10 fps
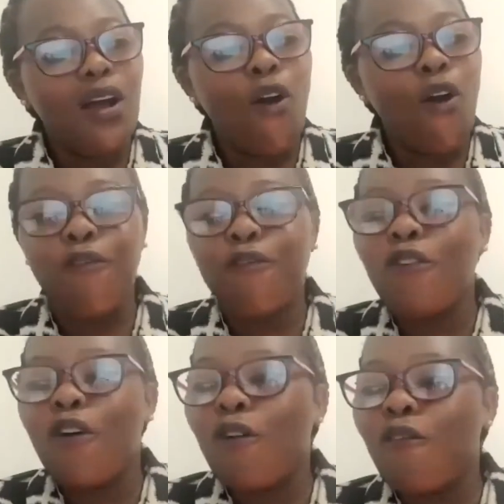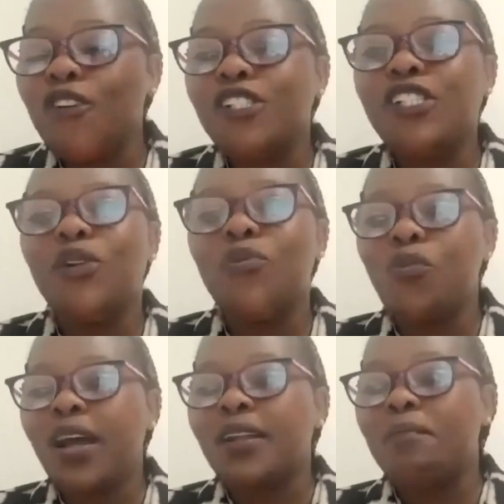of Vision
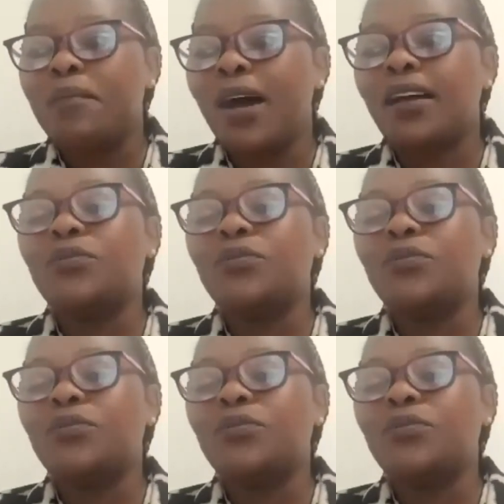One Man,